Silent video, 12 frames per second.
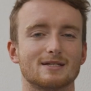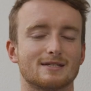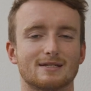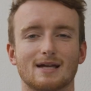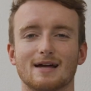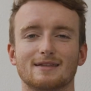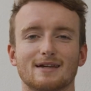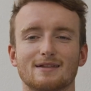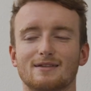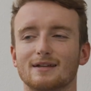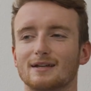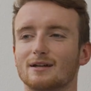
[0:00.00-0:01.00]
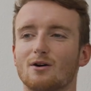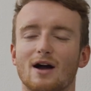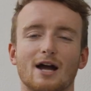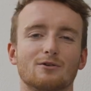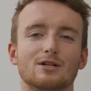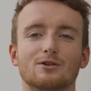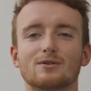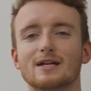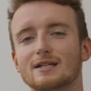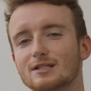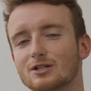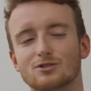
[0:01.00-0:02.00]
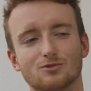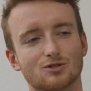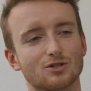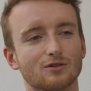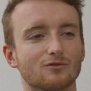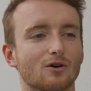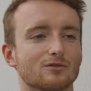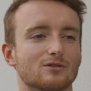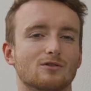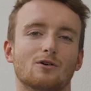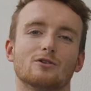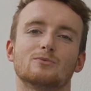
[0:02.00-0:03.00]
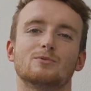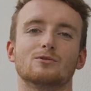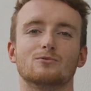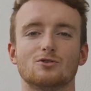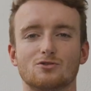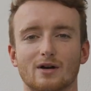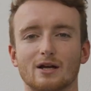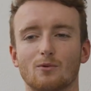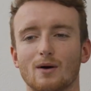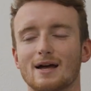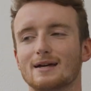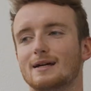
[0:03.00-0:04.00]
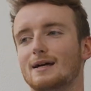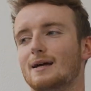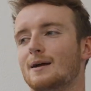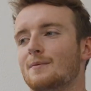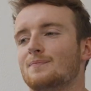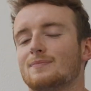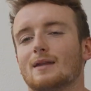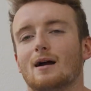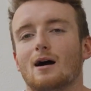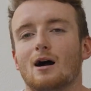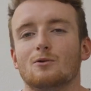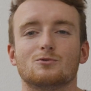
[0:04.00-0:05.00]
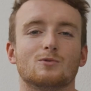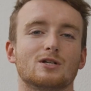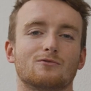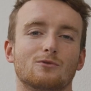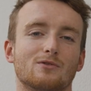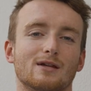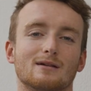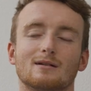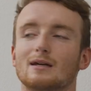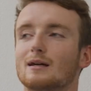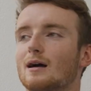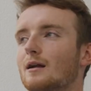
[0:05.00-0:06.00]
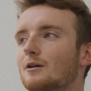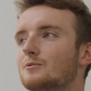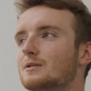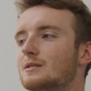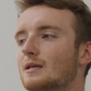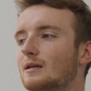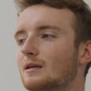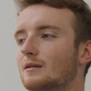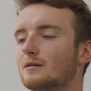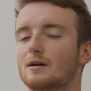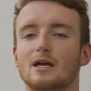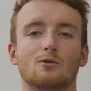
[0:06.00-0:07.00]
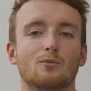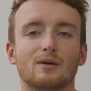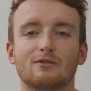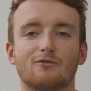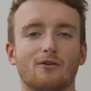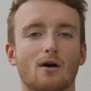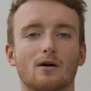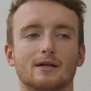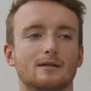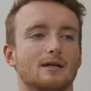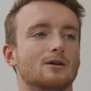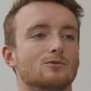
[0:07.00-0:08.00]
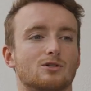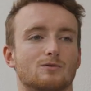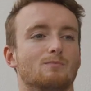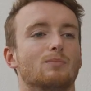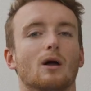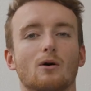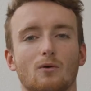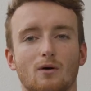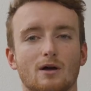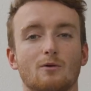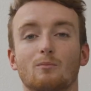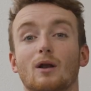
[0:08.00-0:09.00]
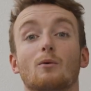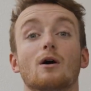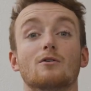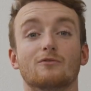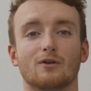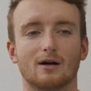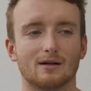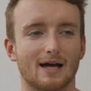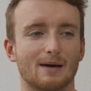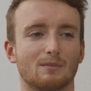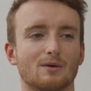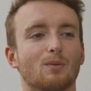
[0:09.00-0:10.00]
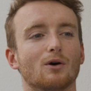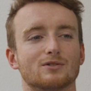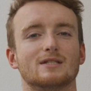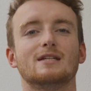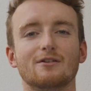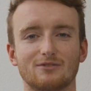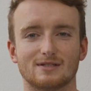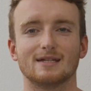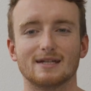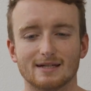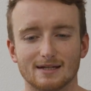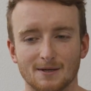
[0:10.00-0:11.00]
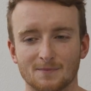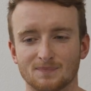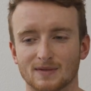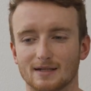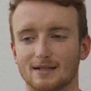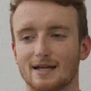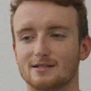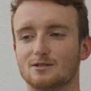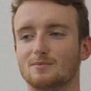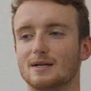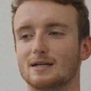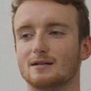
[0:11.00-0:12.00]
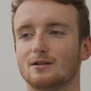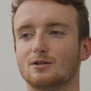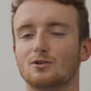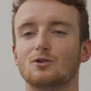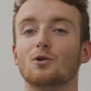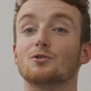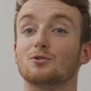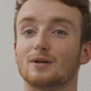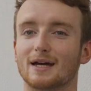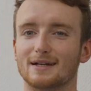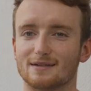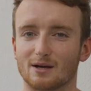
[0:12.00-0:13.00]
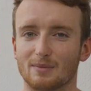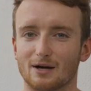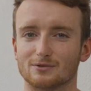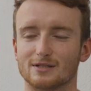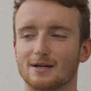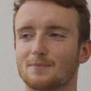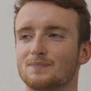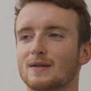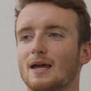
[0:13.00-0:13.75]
be sat there thinking, oh, Harry, you're an idiot, you should have gone to the hospital straight away. I was wishful thinking, and I was thinking that it'll be fine, it'll blow over, and my positivity led to me not doing anything about it.